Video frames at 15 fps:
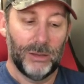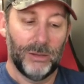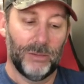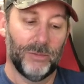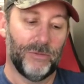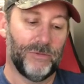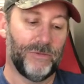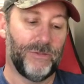
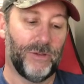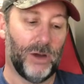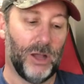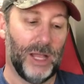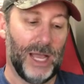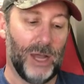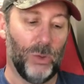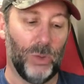
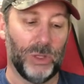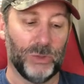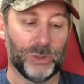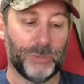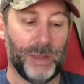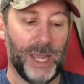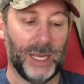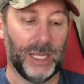fall out while he was
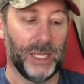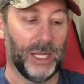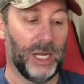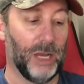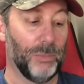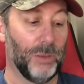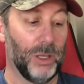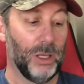packing it
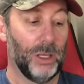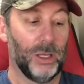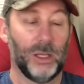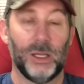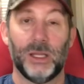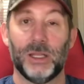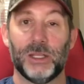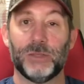up.
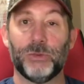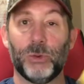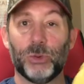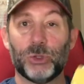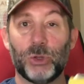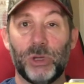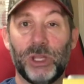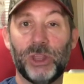This one
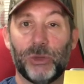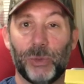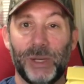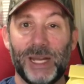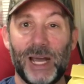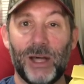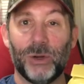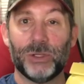was only
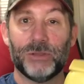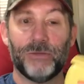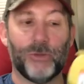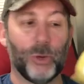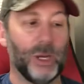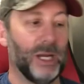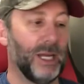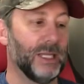
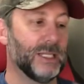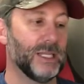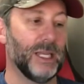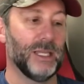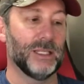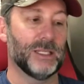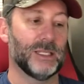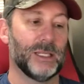
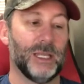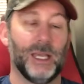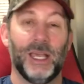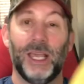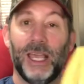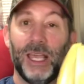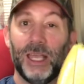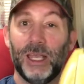$3.49.
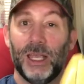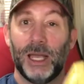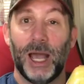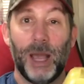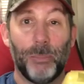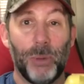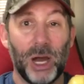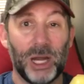
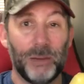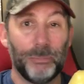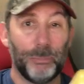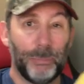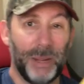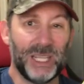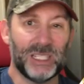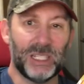I bought it
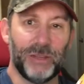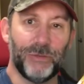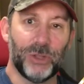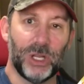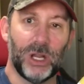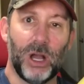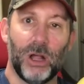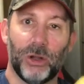basically for
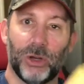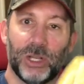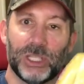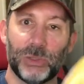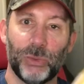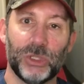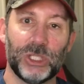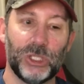the color because
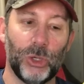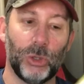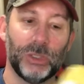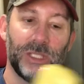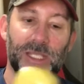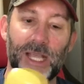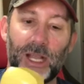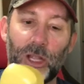it was the old
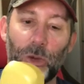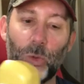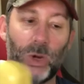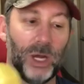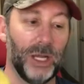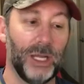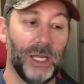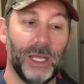yellow
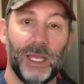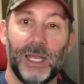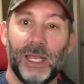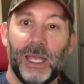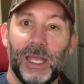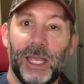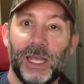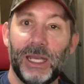one.
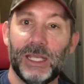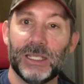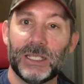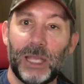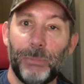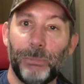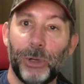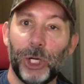It is
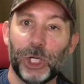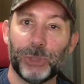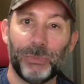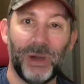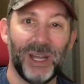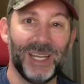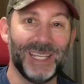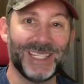a push
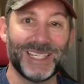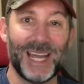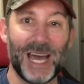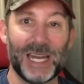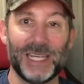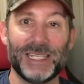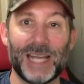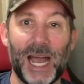button. It's
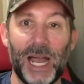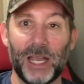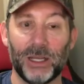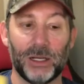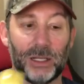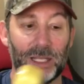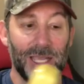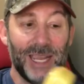not a
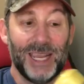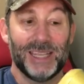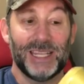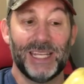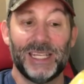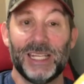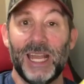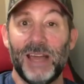dial.
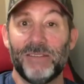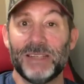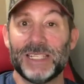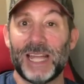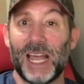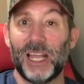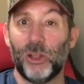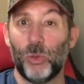They did have a
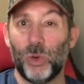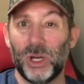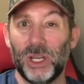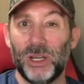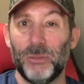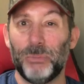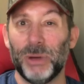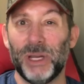dial
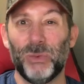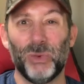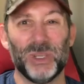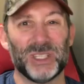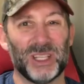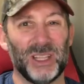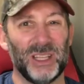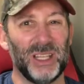one, but it
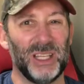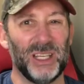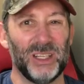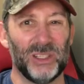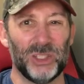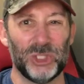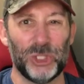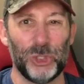was a
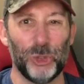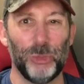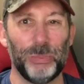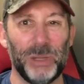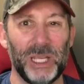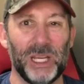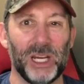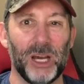little too
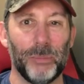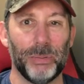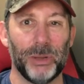beat up